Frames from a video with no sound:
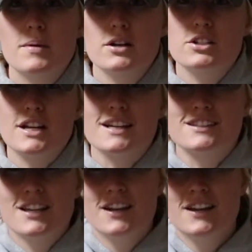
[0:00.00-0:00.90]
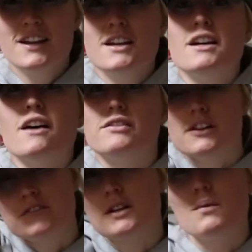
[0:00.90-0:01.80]
a better chance of
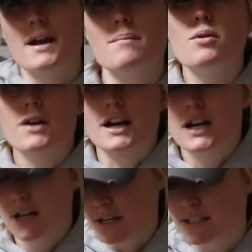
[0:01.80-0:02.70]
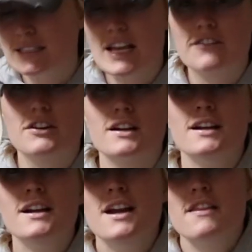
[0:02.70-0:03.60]
lifting way more
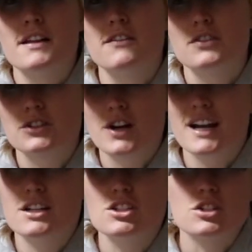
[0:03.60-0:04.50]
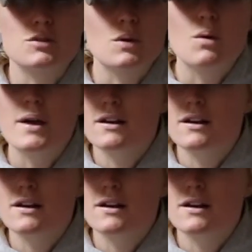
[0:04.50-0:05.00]
safer than if you're trying to just throw weight